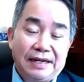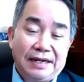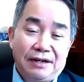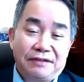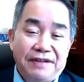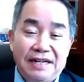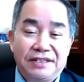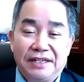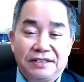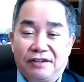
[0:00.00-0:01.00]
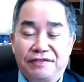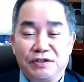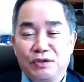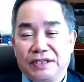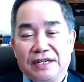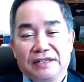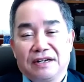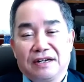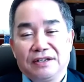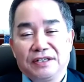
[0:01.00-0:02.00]
advantage of new
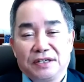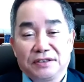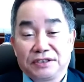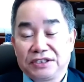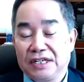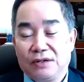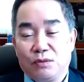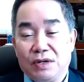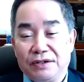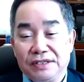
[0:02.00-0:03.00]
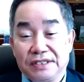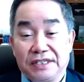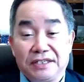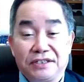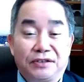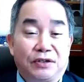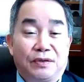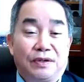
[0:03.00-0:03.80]
technologies, whether it's digital